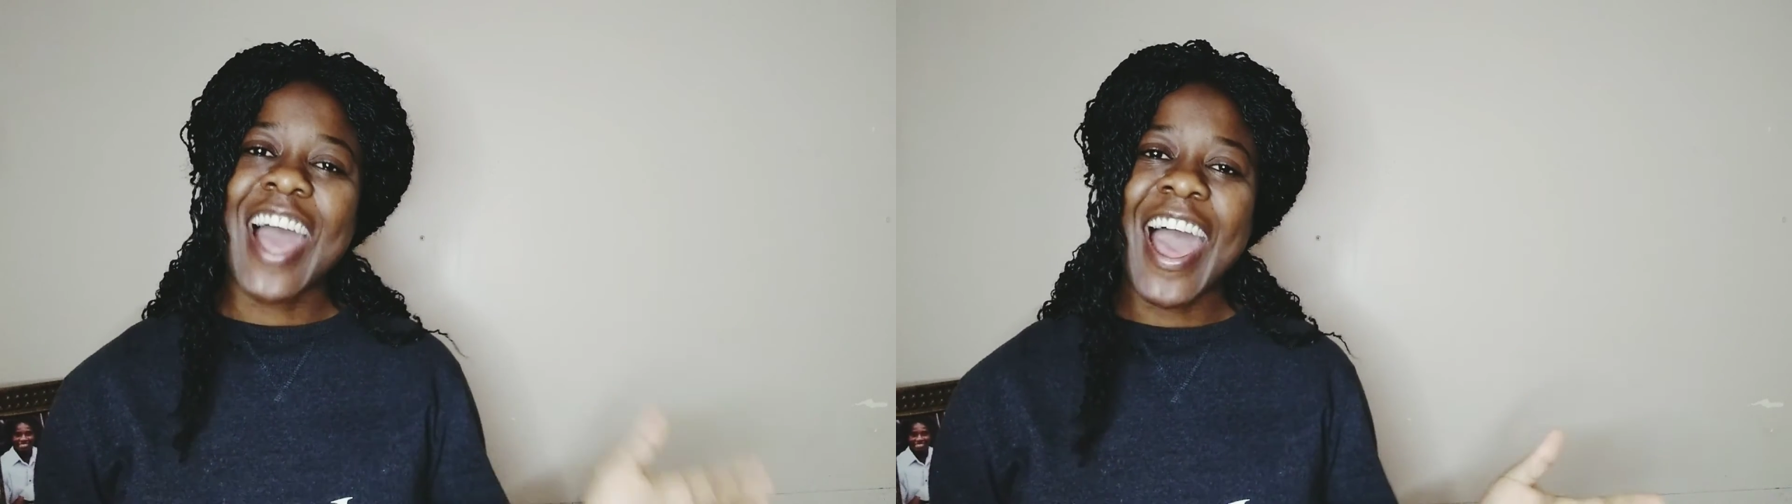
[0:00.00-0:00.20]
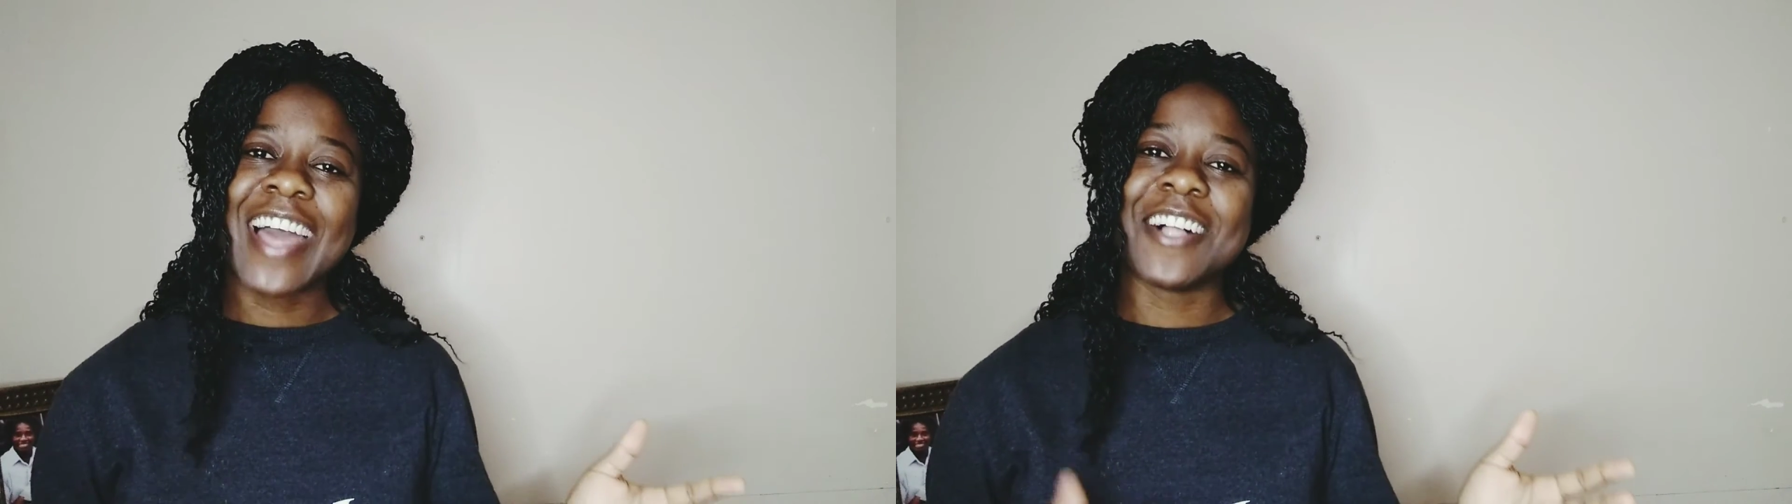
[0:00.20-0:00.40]

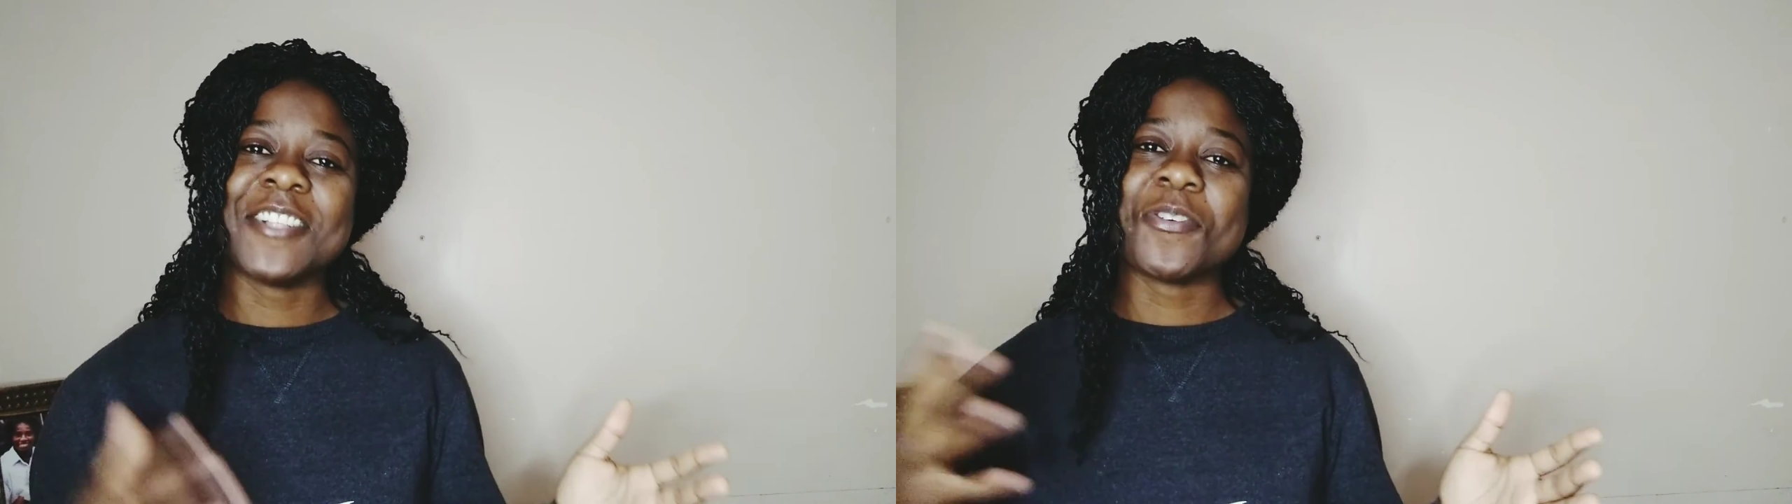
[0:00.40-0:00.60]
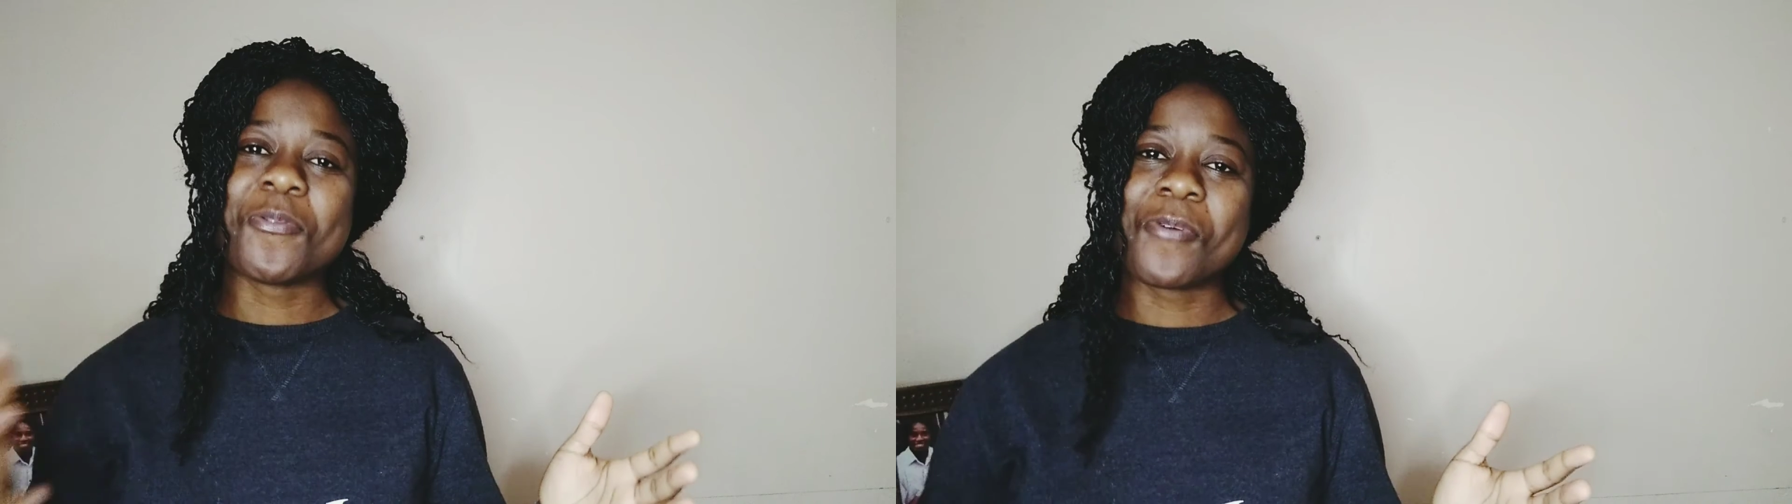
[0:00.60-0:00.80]

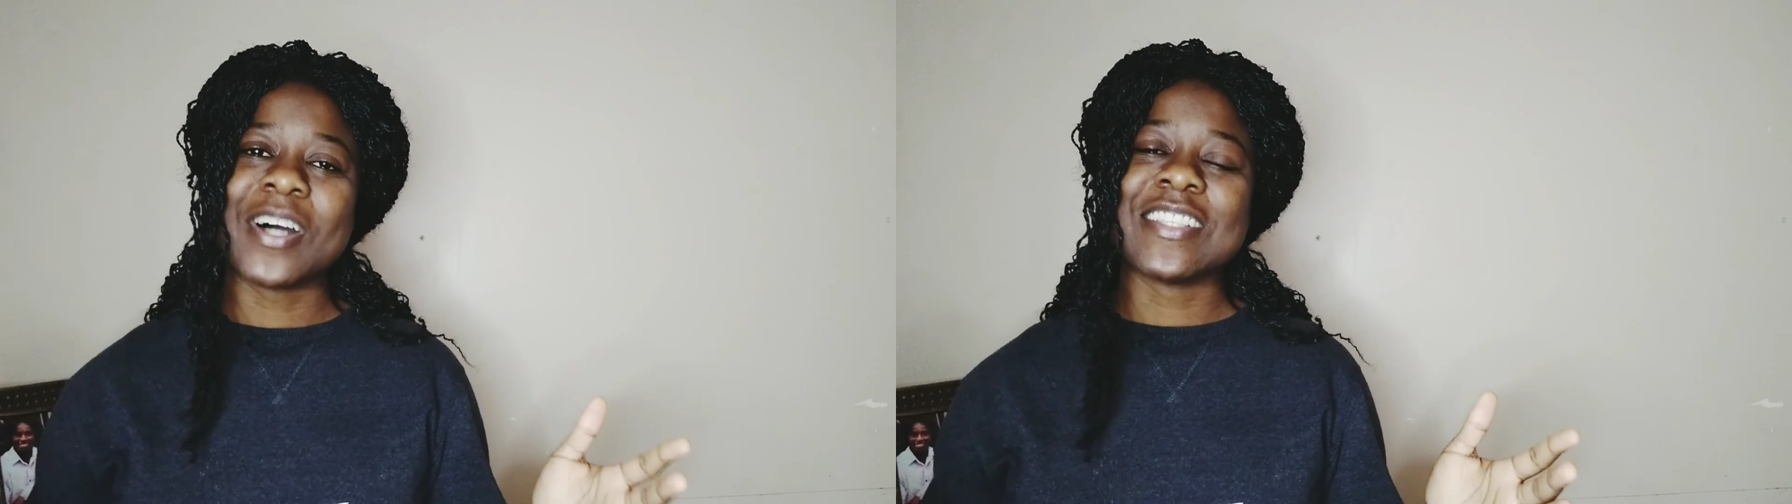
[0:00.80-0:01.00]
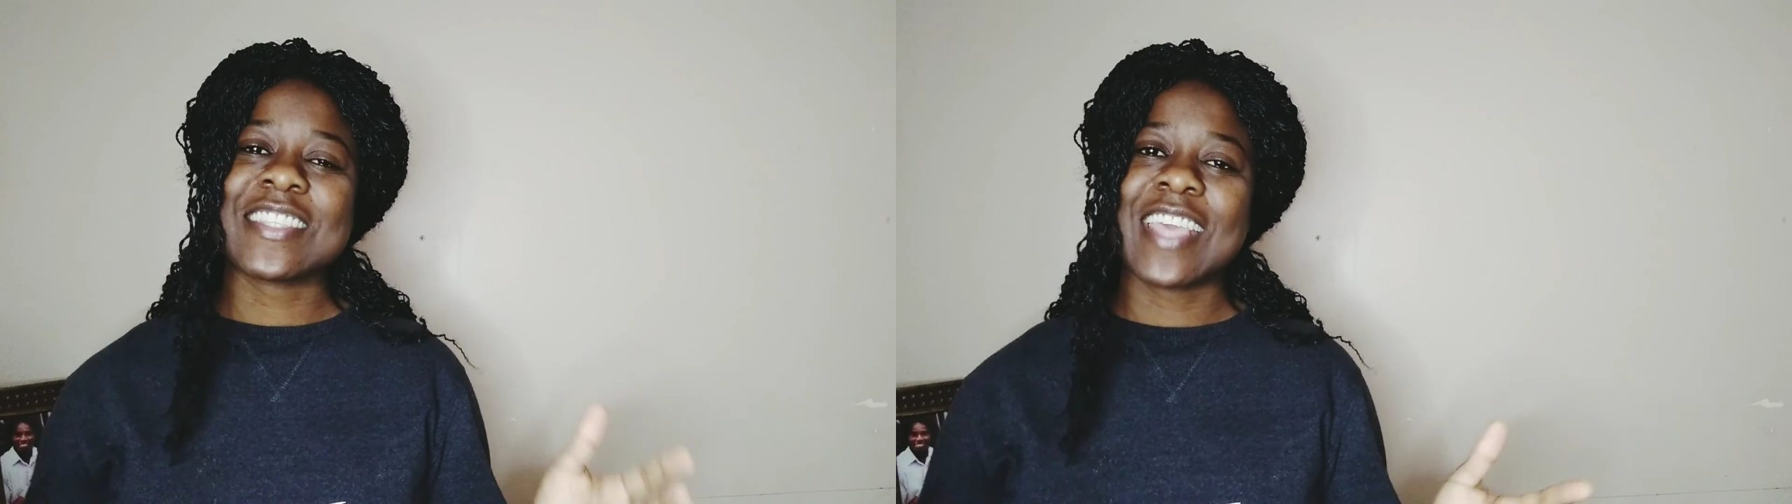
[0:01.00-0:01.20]
child
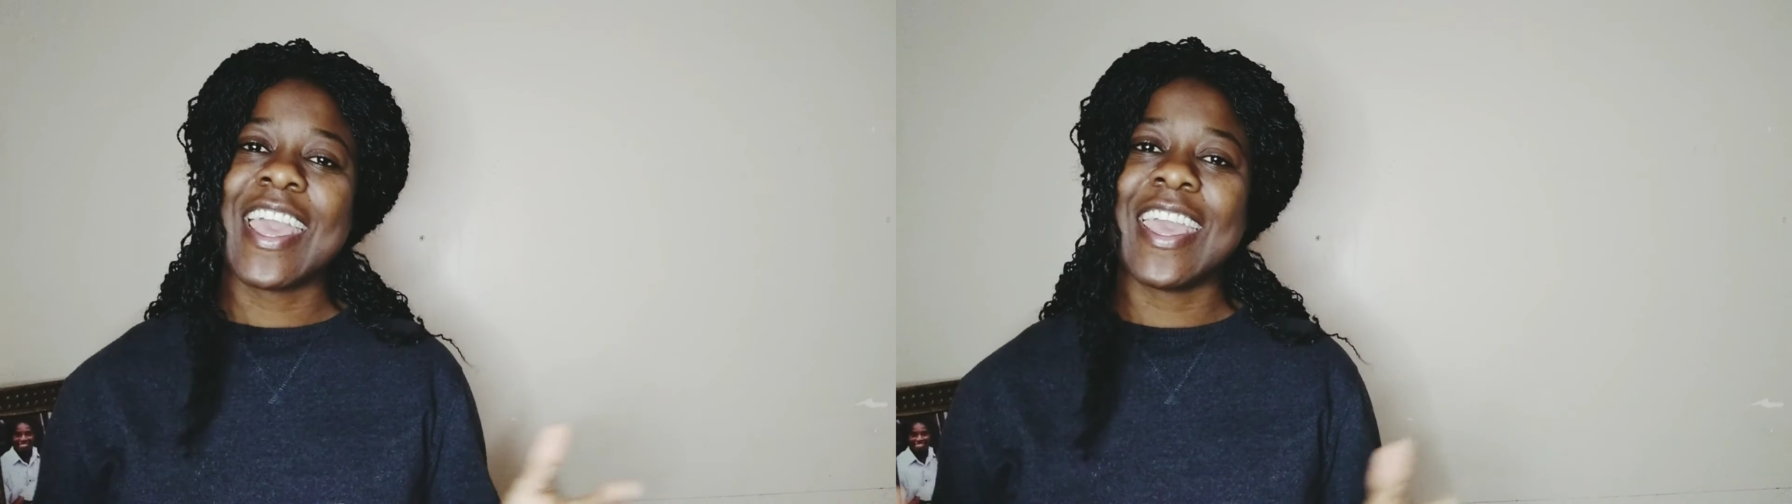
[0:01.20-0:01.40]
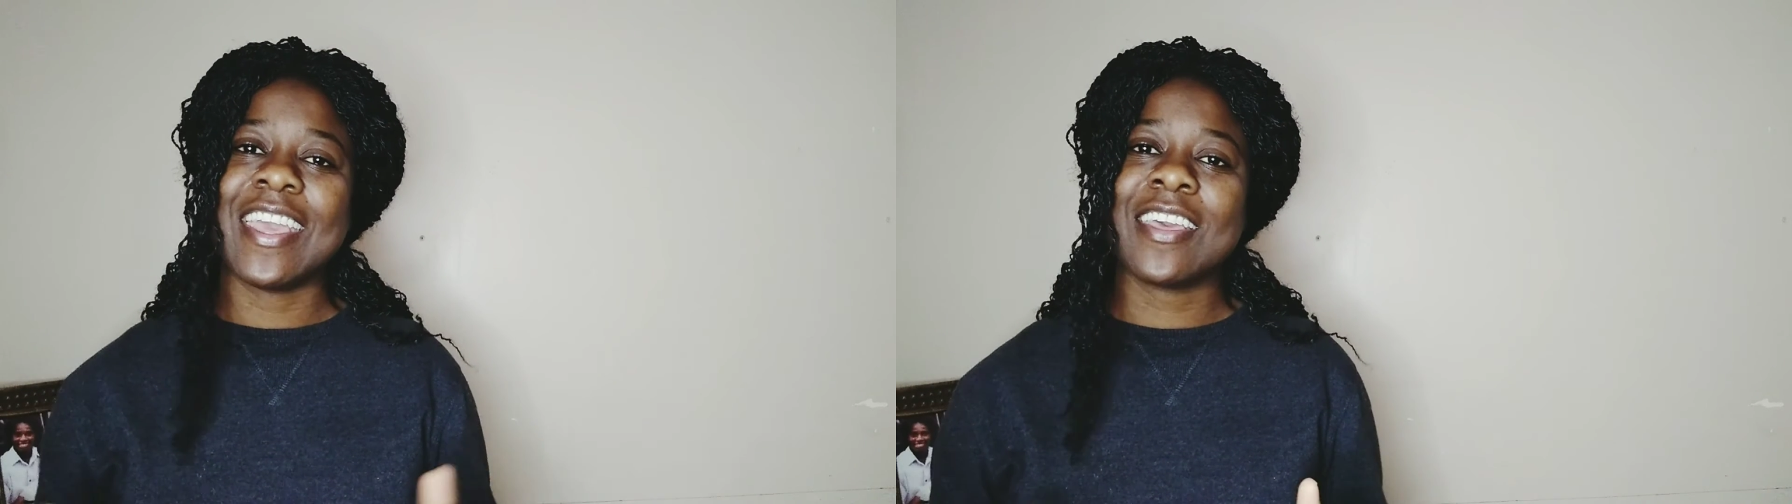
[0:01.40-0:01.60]
wants
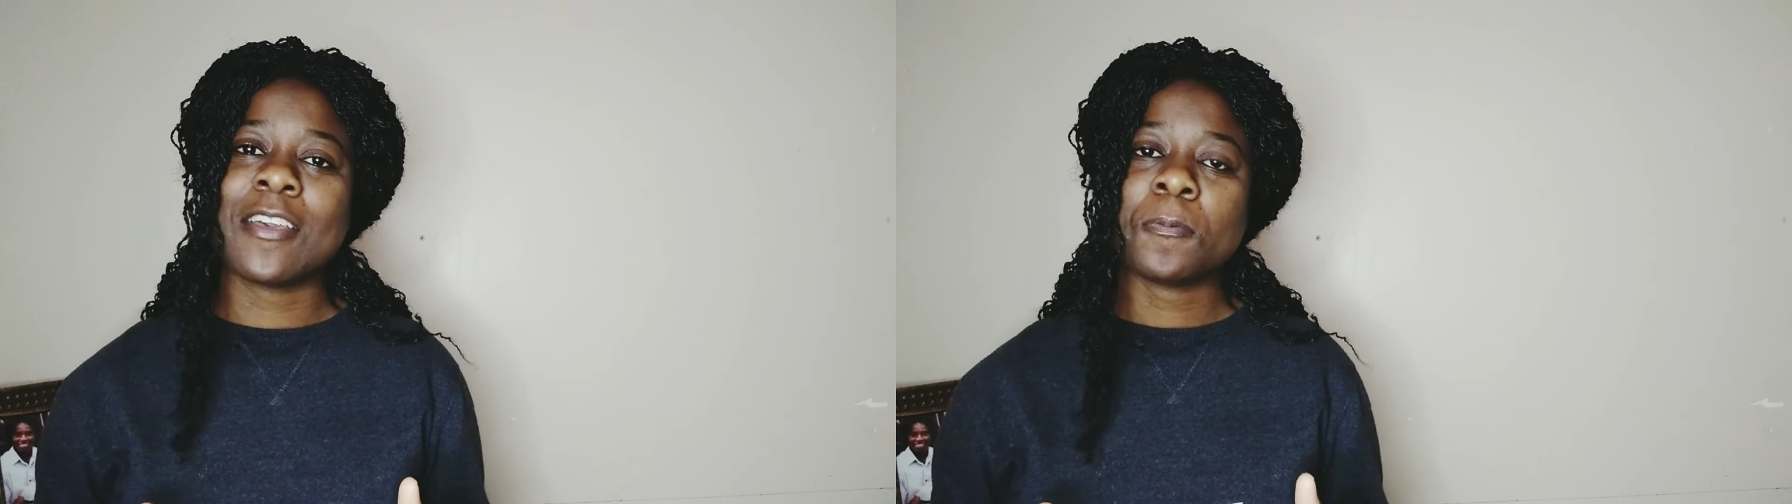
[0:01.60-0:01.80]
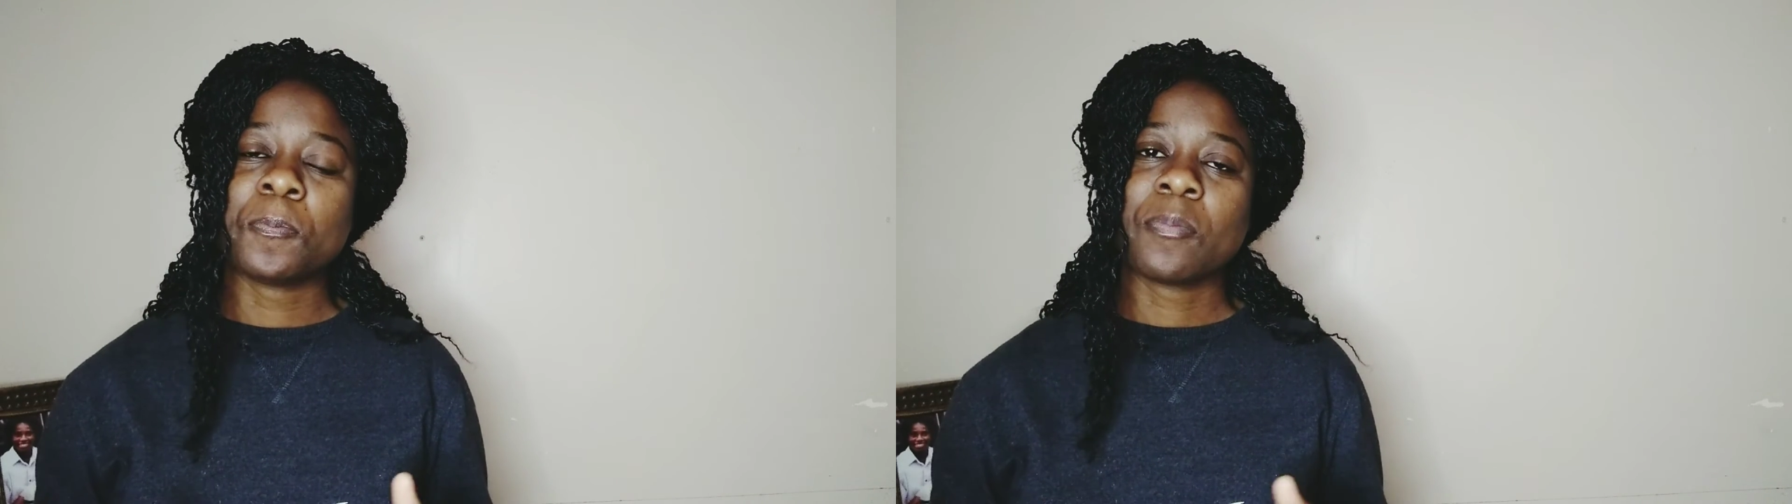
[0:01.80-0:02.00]
cake,